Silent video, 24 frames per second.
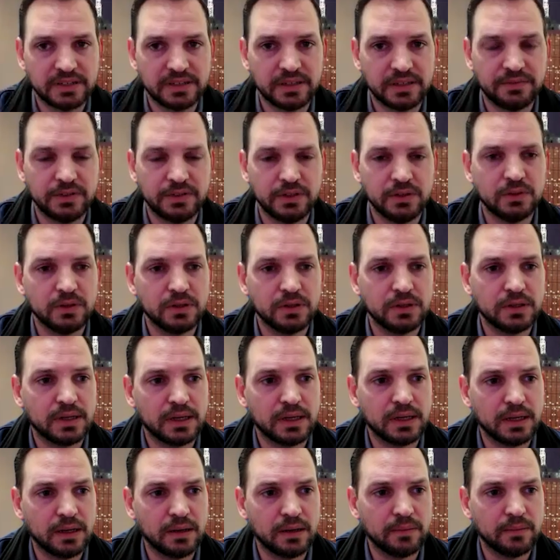you were
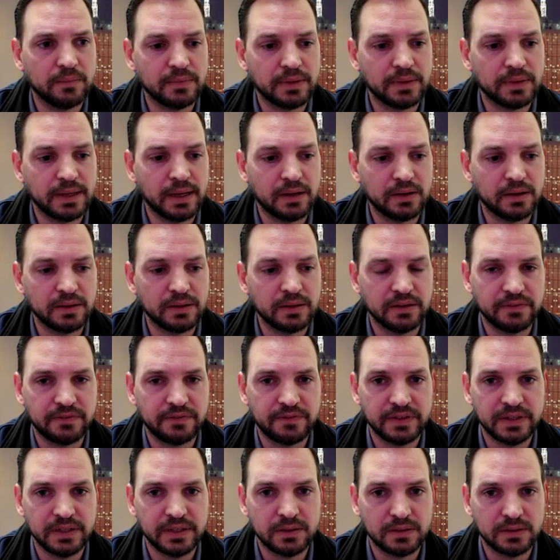out in the
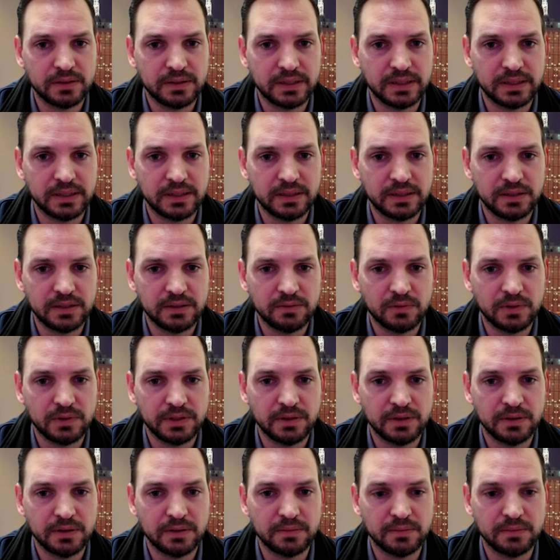field and one of
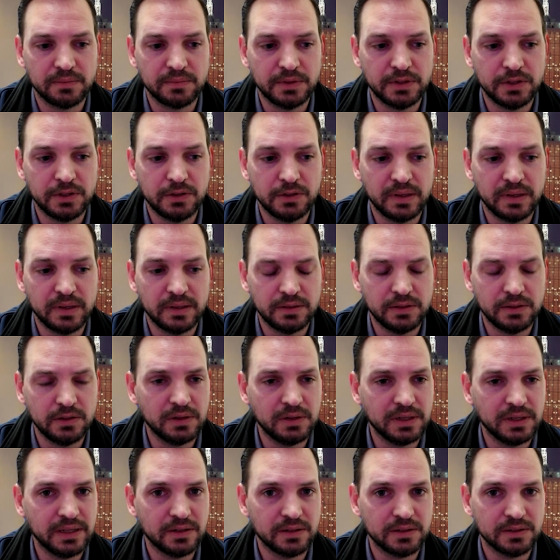your new
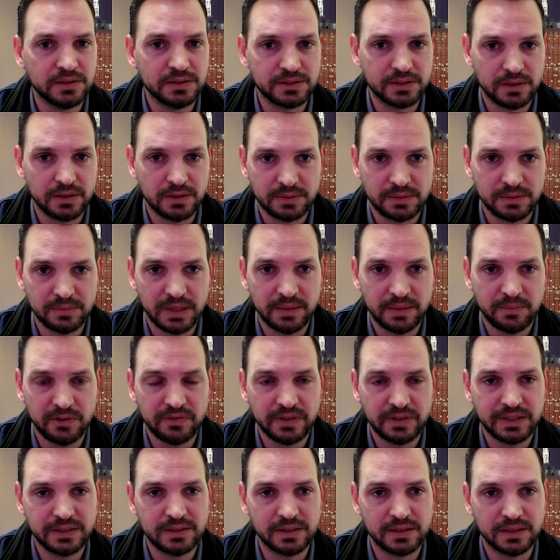leaders or somebody moving
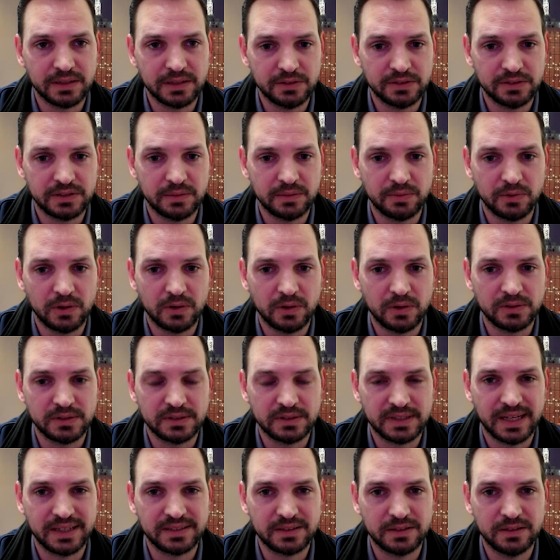into leadership roles
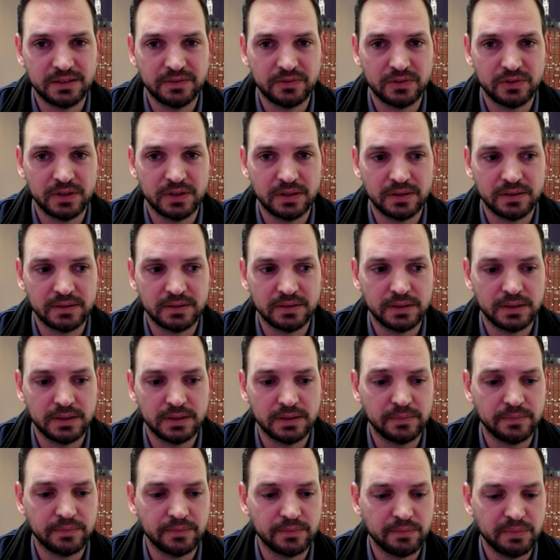asking you for a
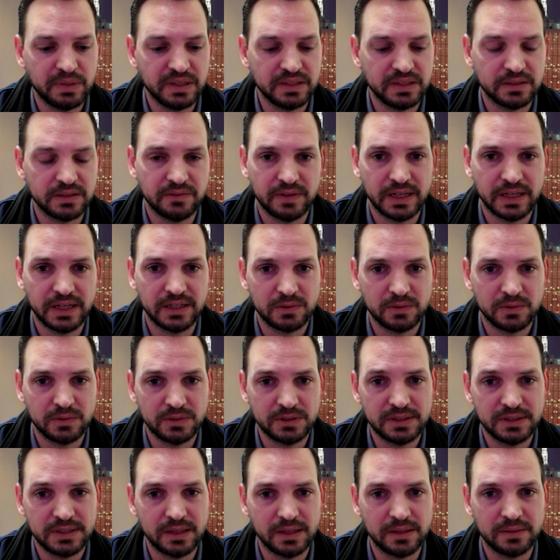piece of advice, what would you
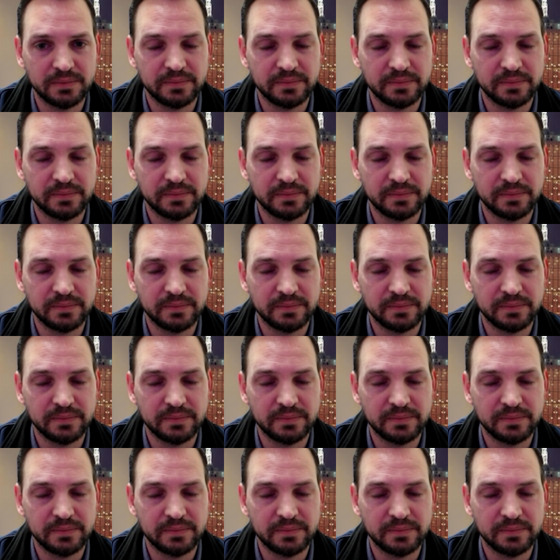tell them?